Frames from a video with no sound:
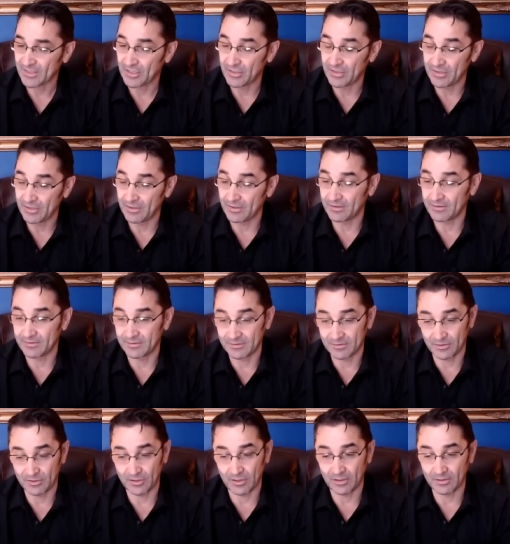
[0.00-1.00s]
Uh,
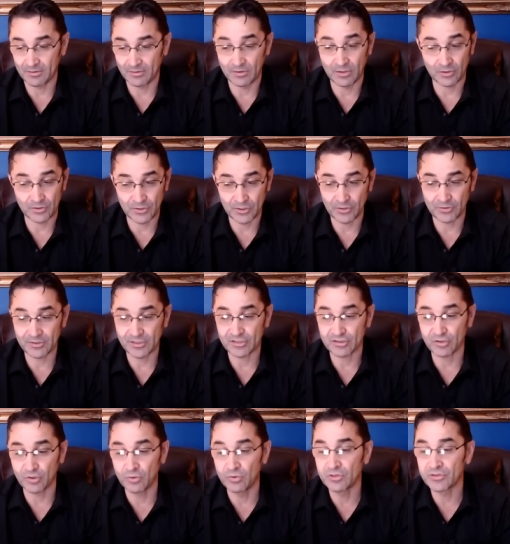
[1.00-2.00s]
notorious
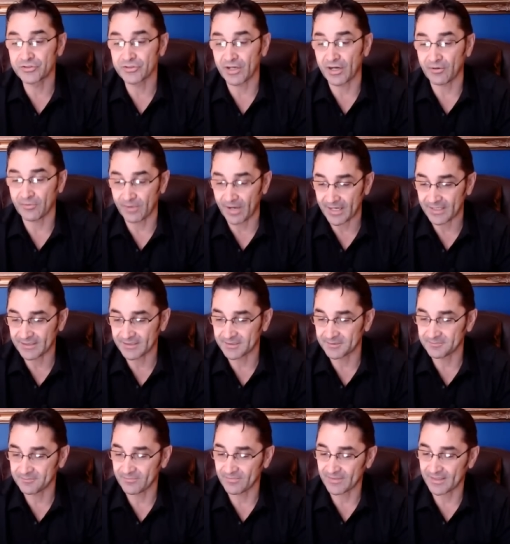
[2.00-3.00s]
ultra-right.
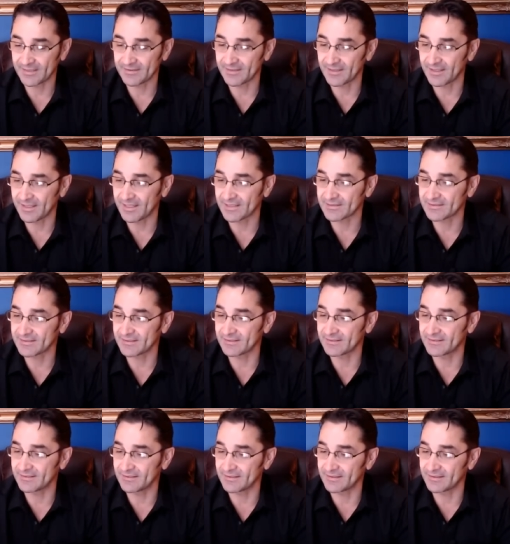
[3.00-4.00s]
And the last uh,
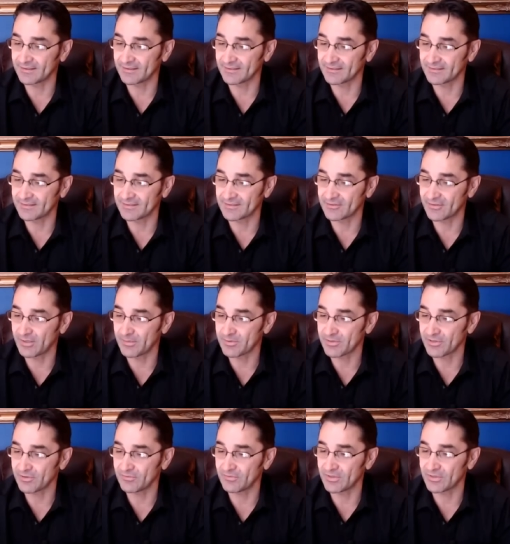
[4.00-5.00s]
uh,
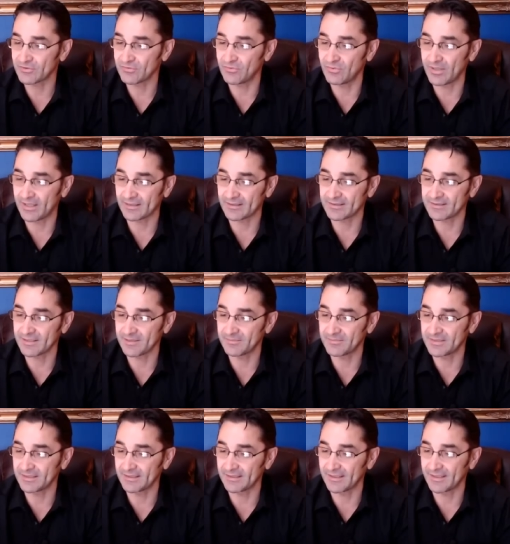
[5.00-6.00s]
description was what?
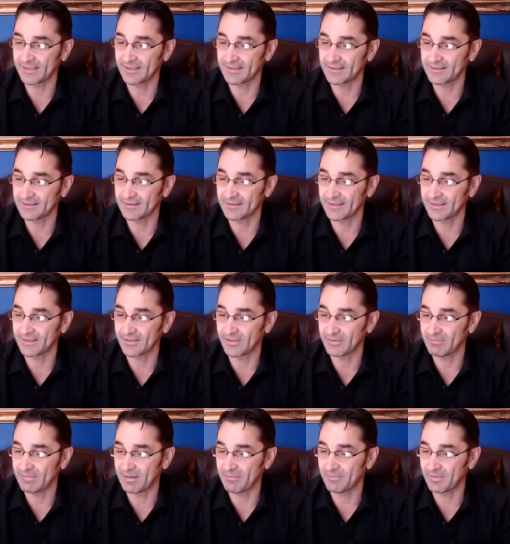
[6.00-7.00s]
Something like, uh, I can
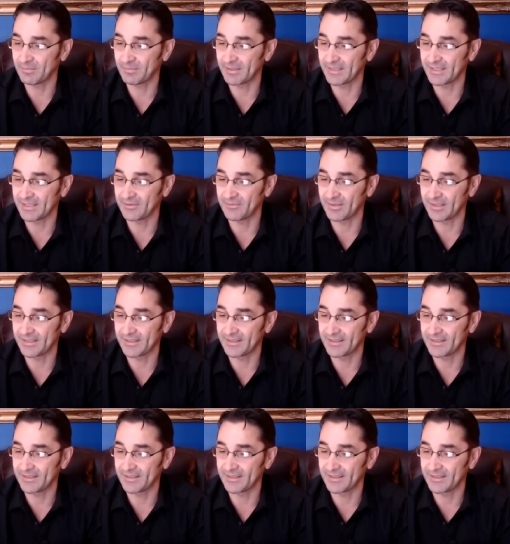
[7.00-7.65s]
remember, but anyway.